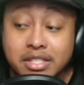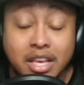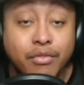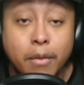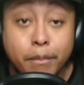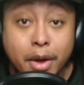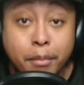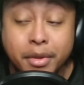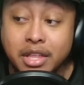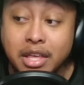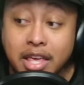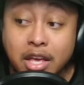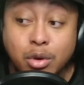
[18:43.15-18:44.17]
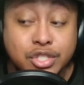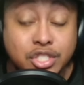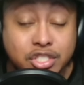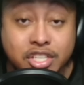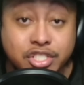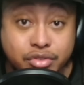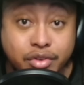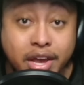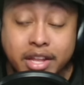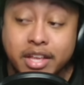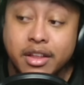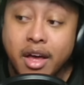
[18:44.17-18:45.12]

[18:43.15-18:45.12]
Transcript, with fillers: And remember, the Eagles just traded